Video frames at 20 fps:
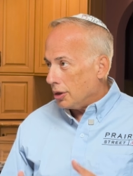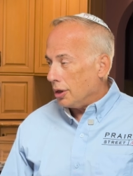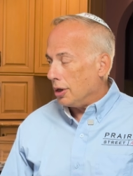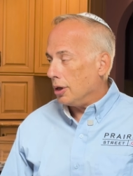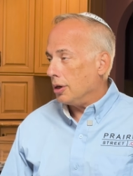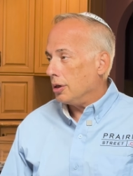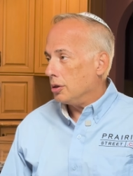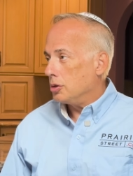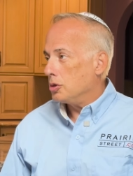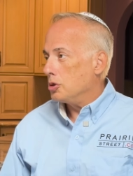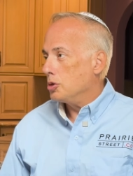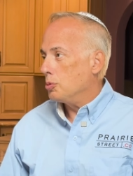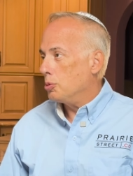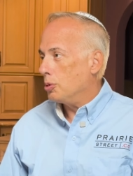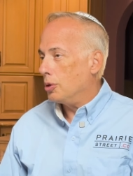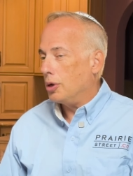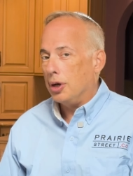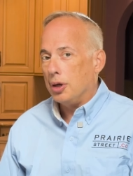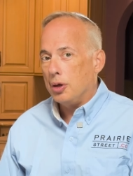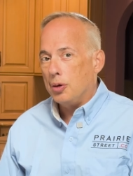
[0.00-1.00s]
that
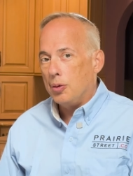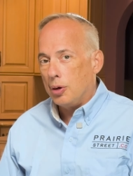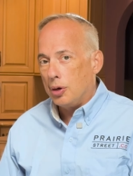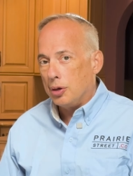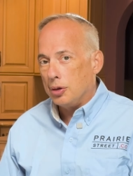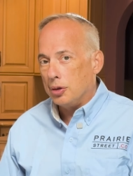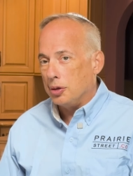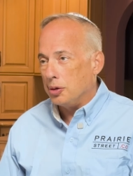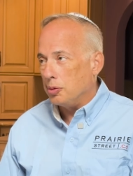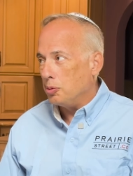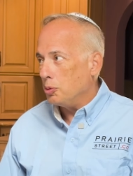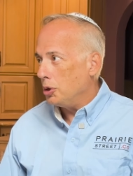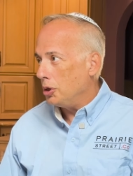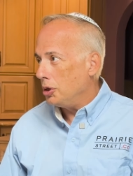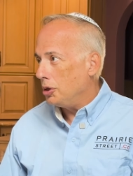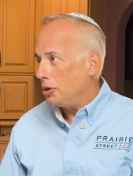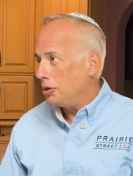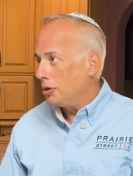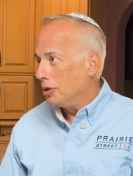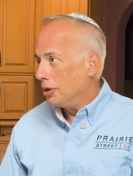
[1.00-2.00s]
super high quality
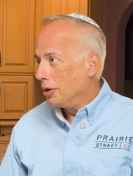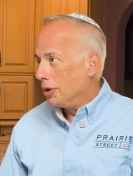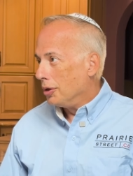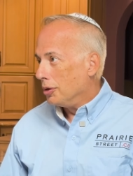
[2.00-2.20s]
meat